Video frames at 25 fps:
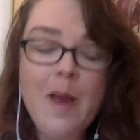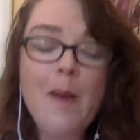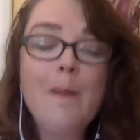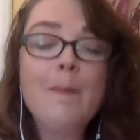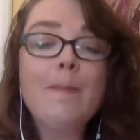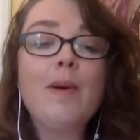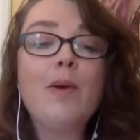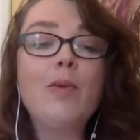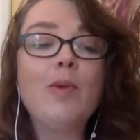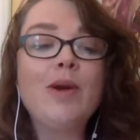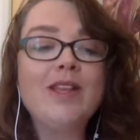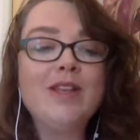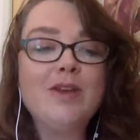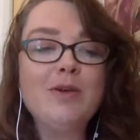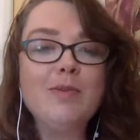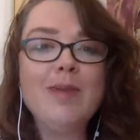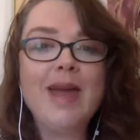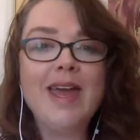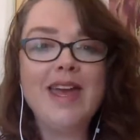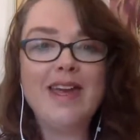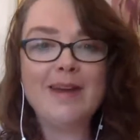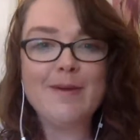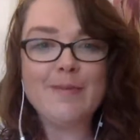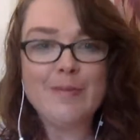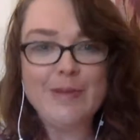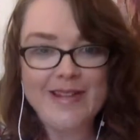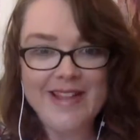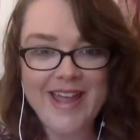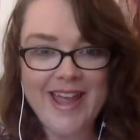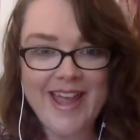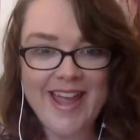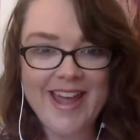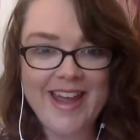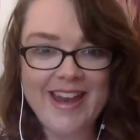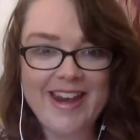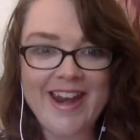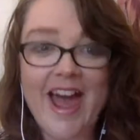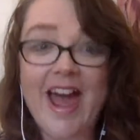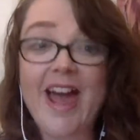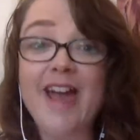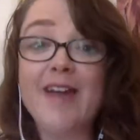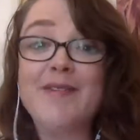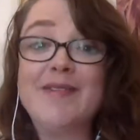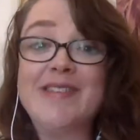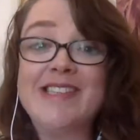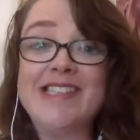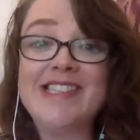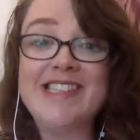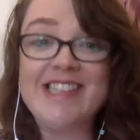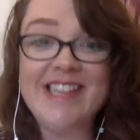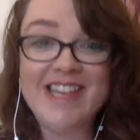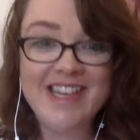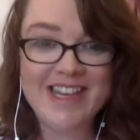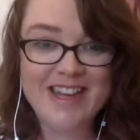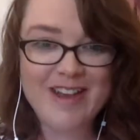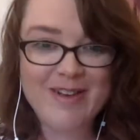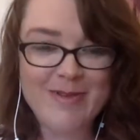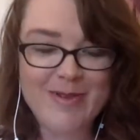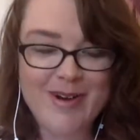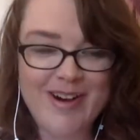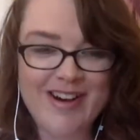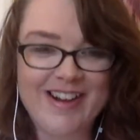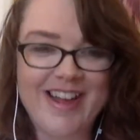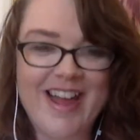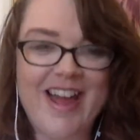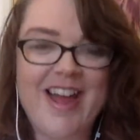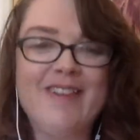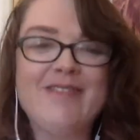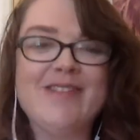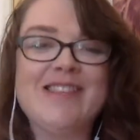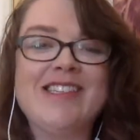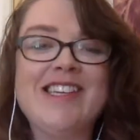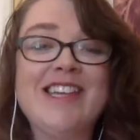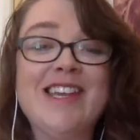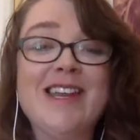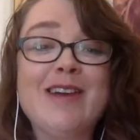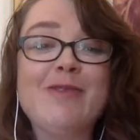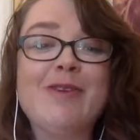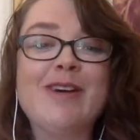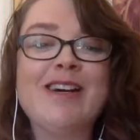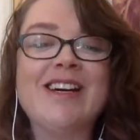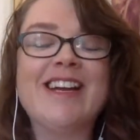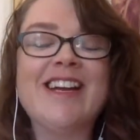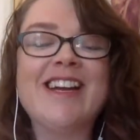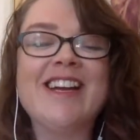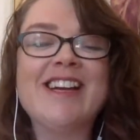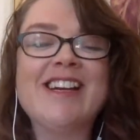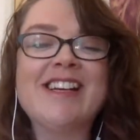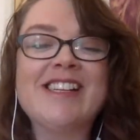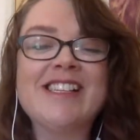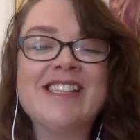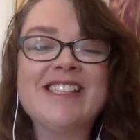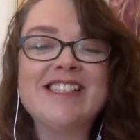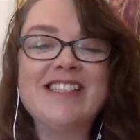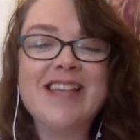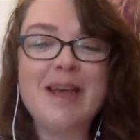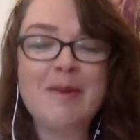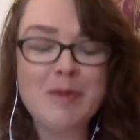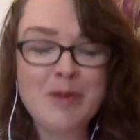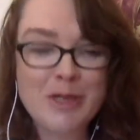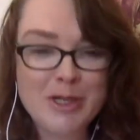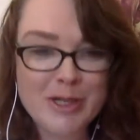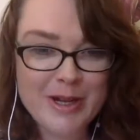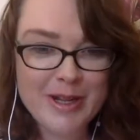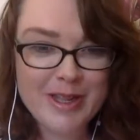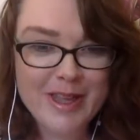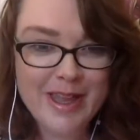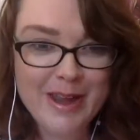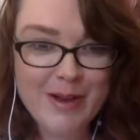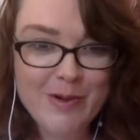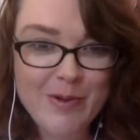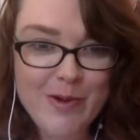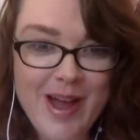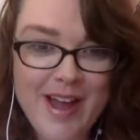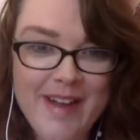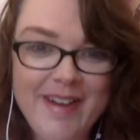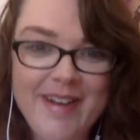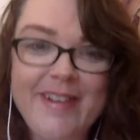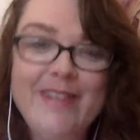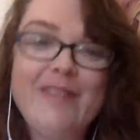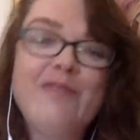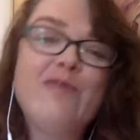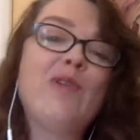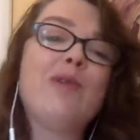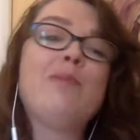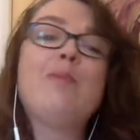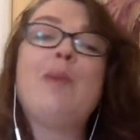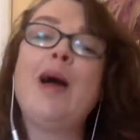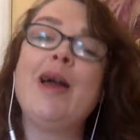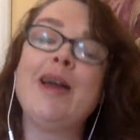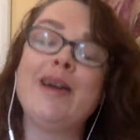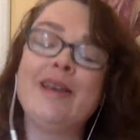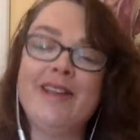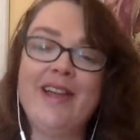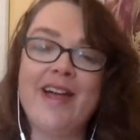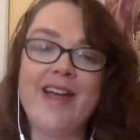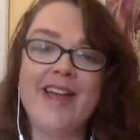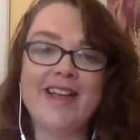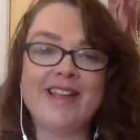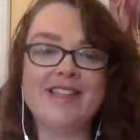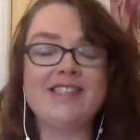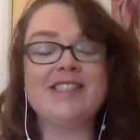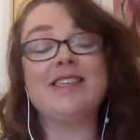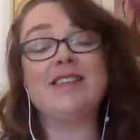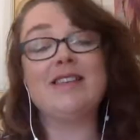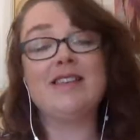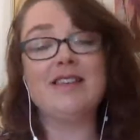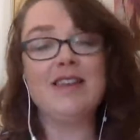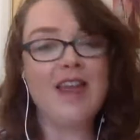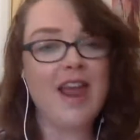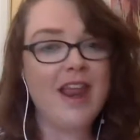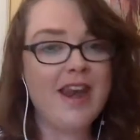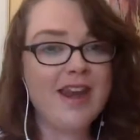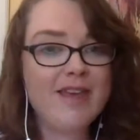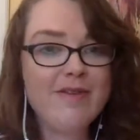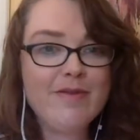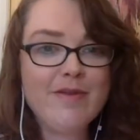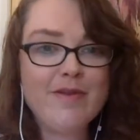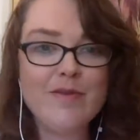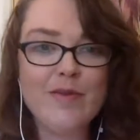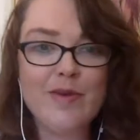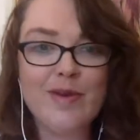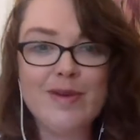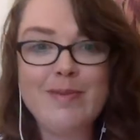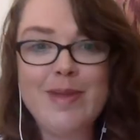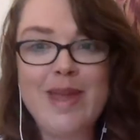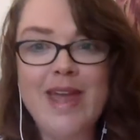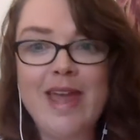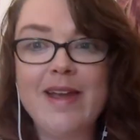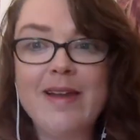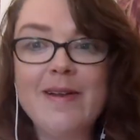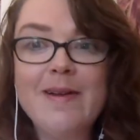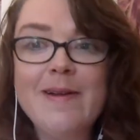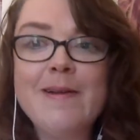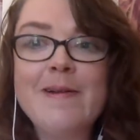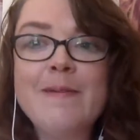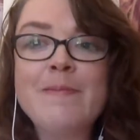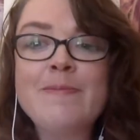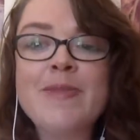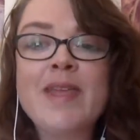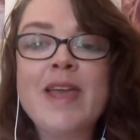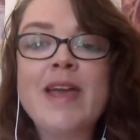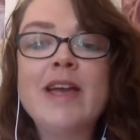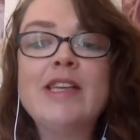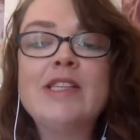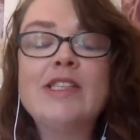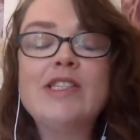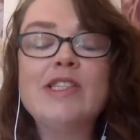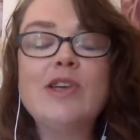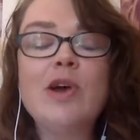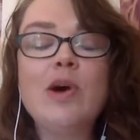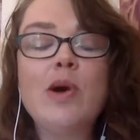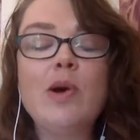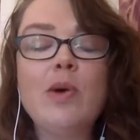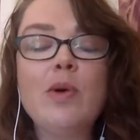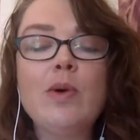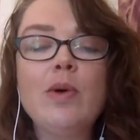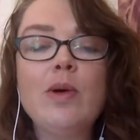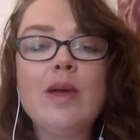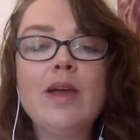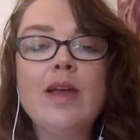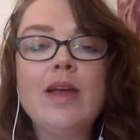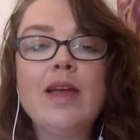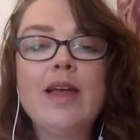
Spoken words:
But when you make a plan, I've seen it work. I've seen it work exceptionally well for my clients and even for me. So